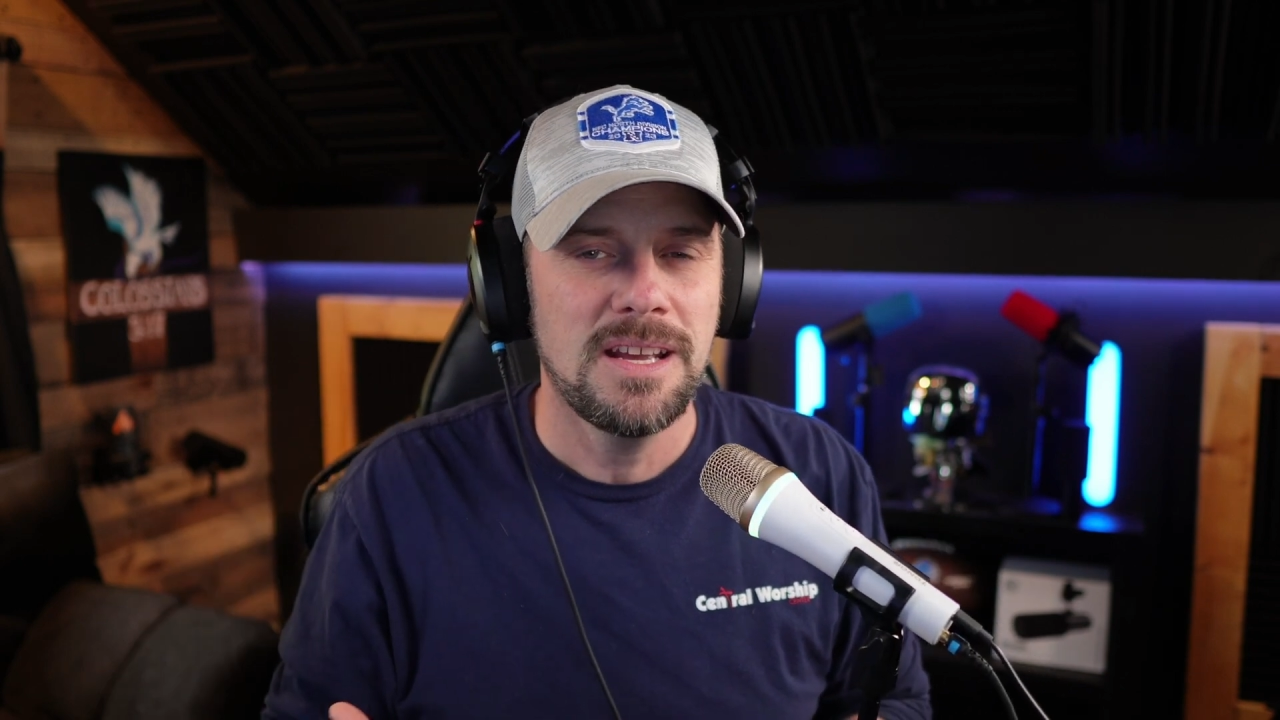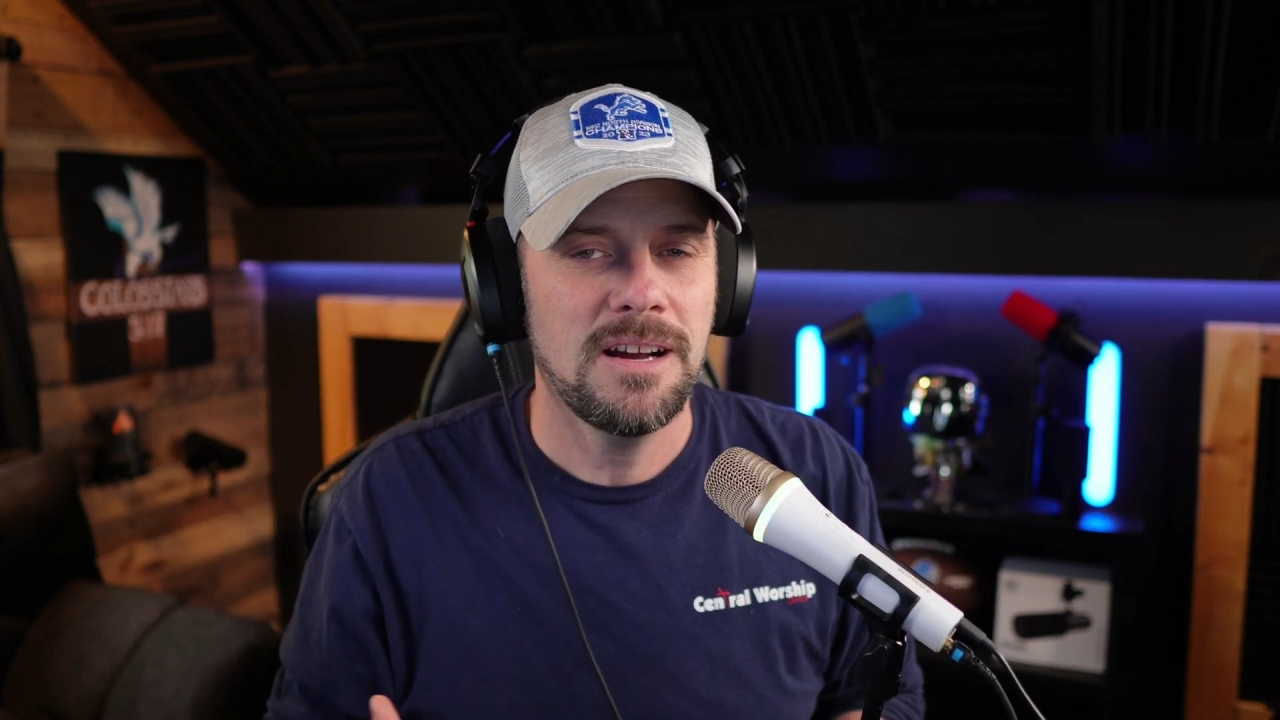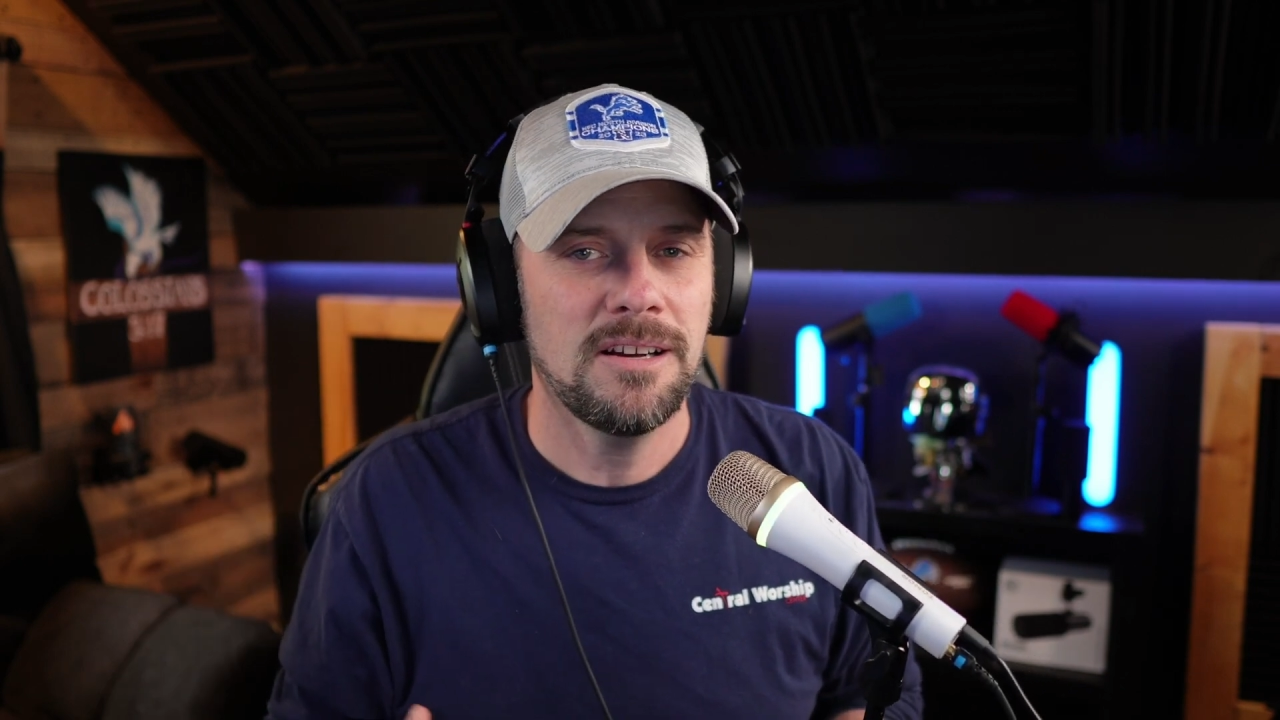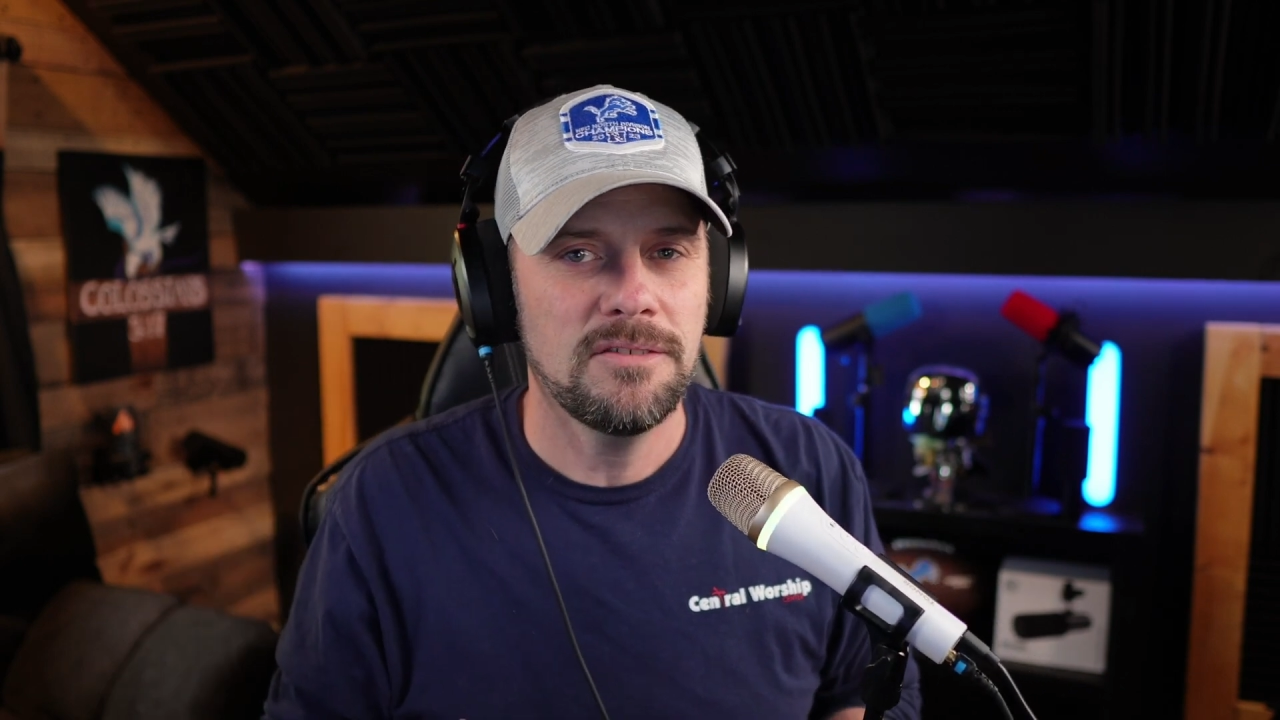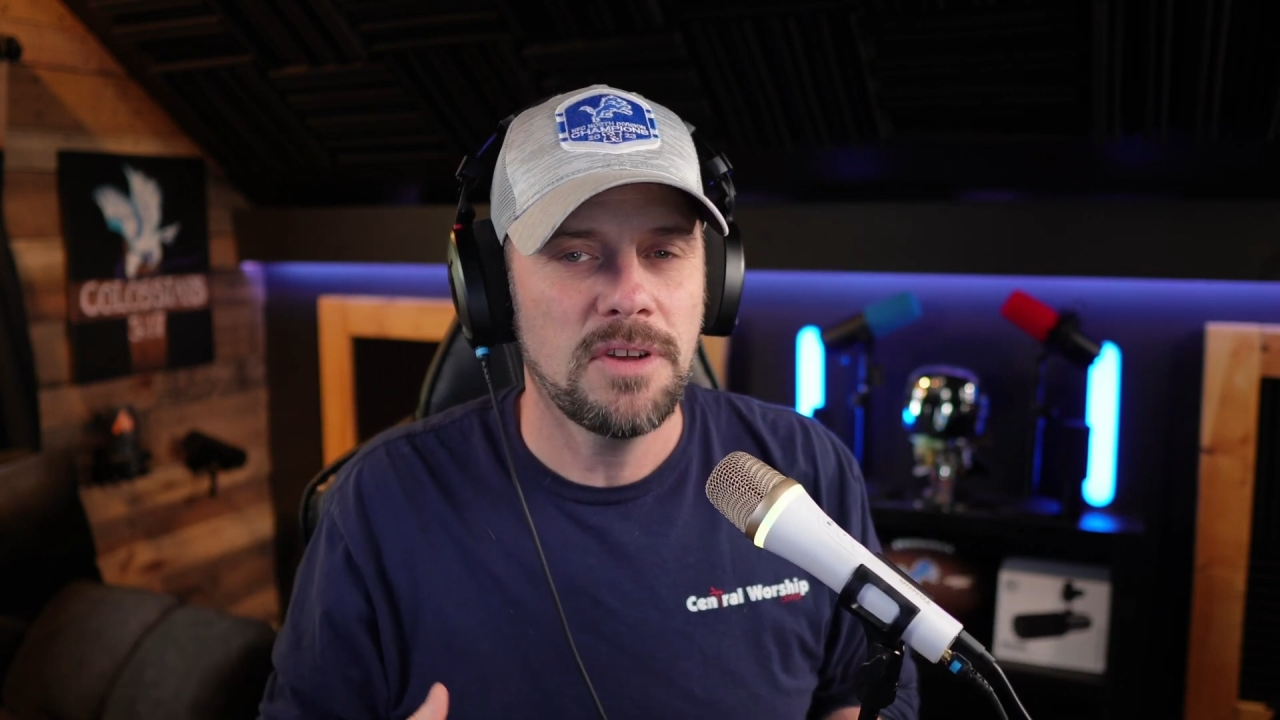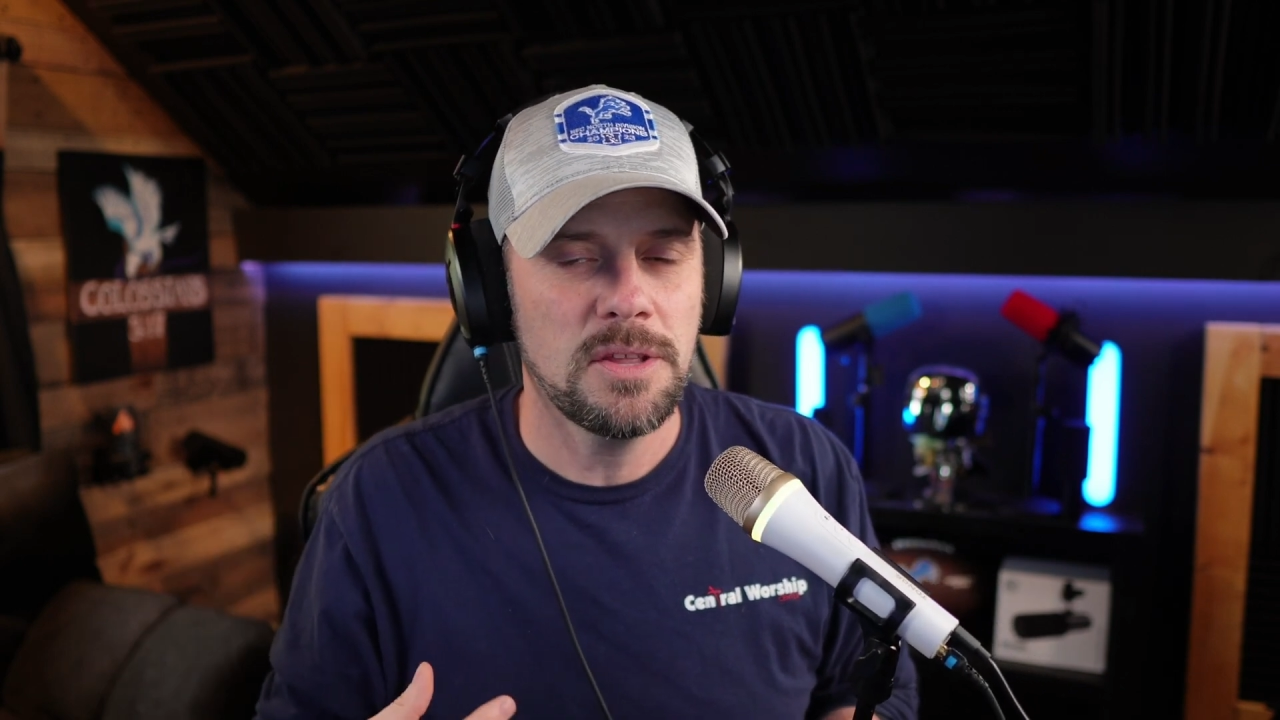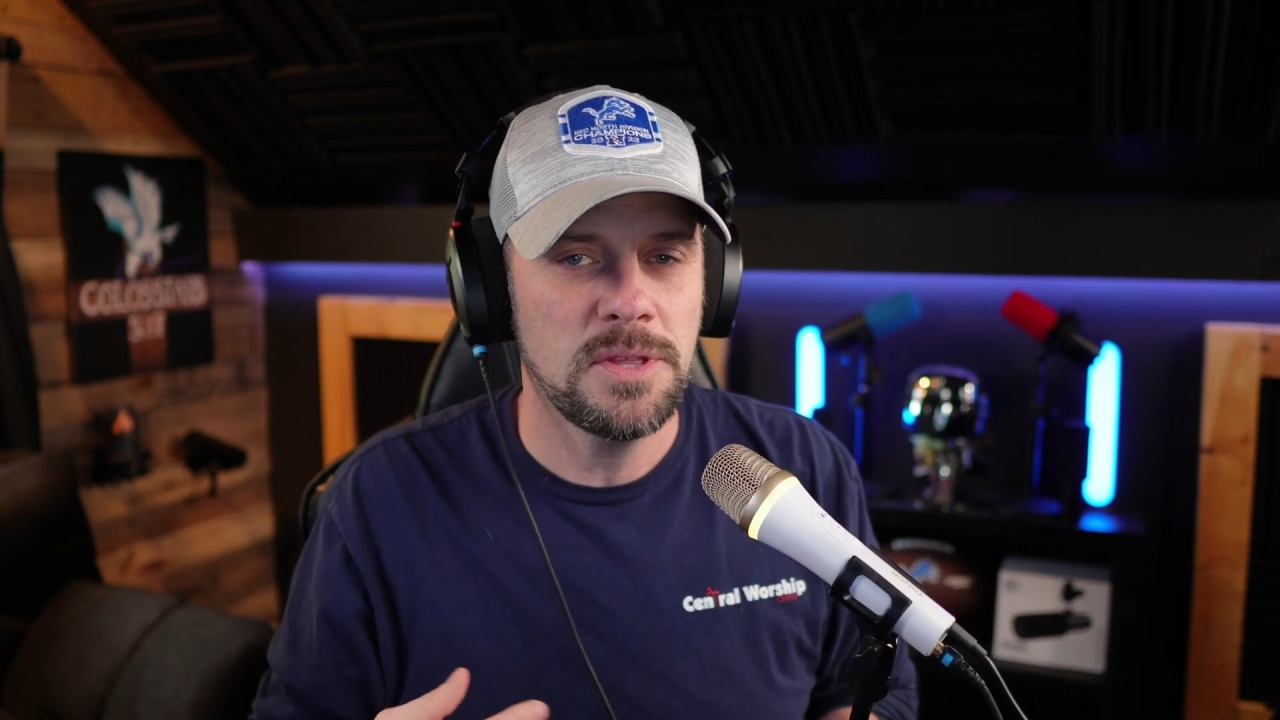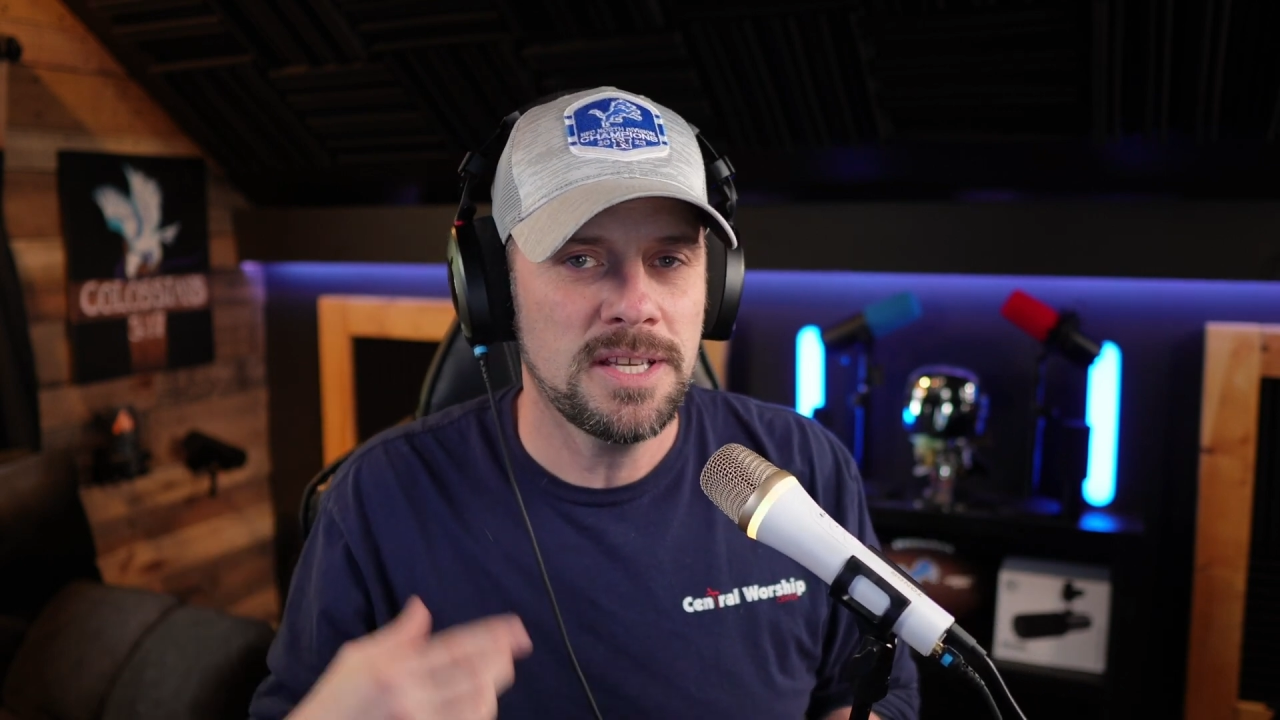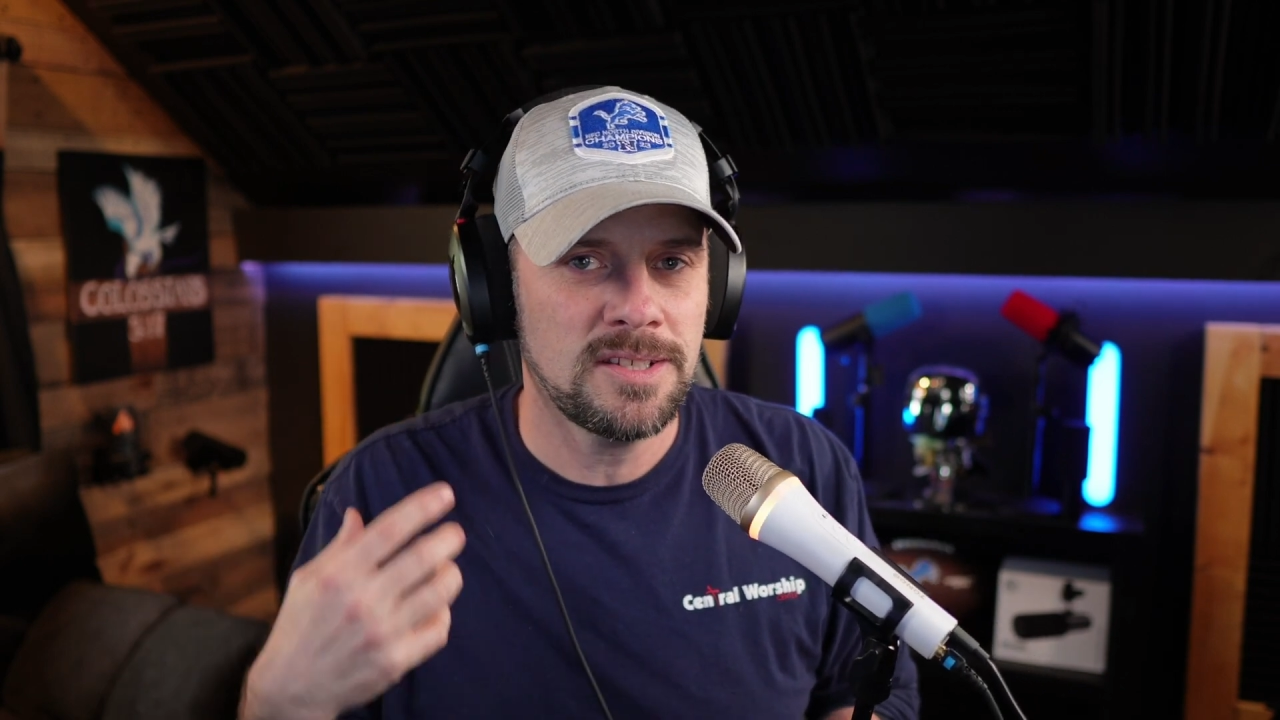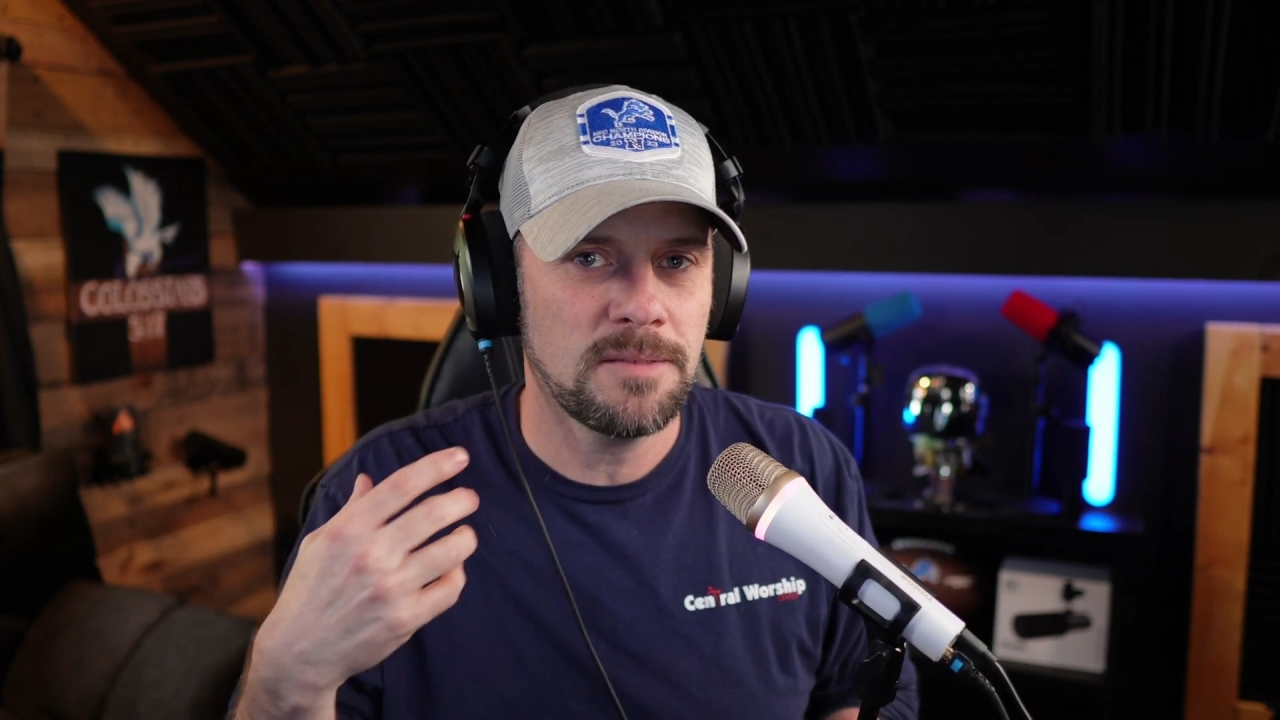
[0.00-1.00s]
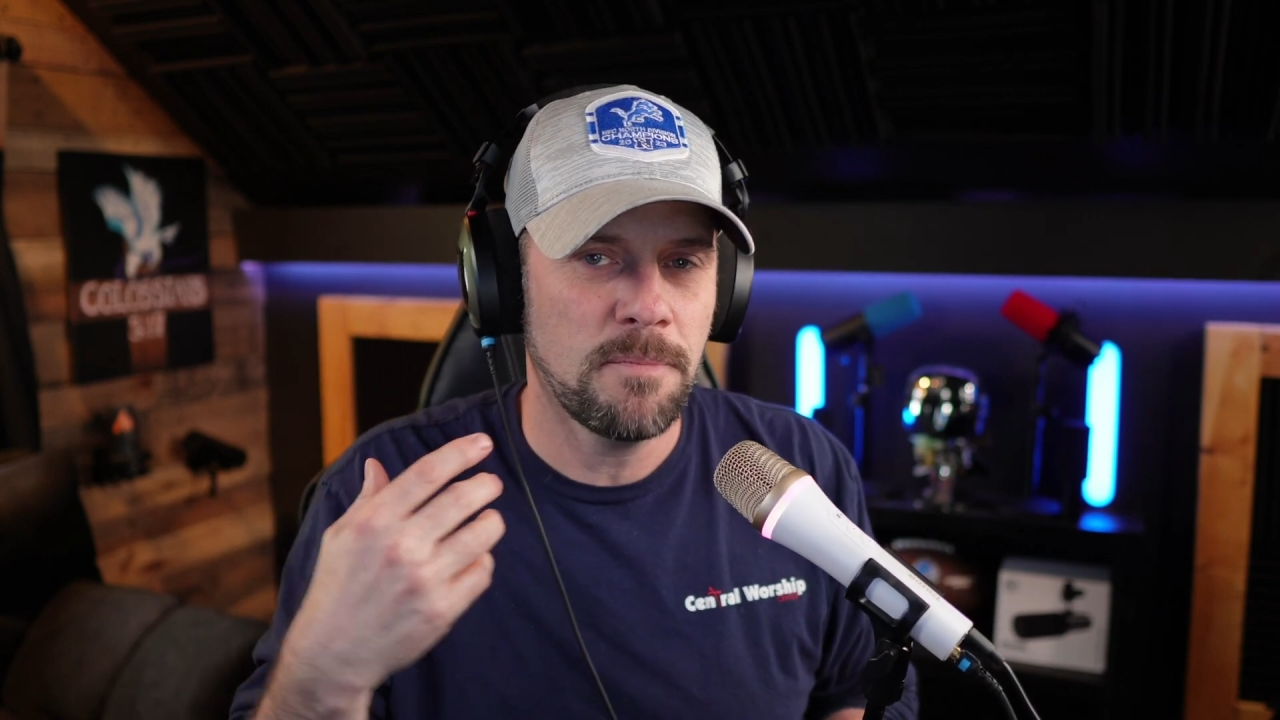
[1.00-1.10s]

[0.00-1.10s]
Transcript: of this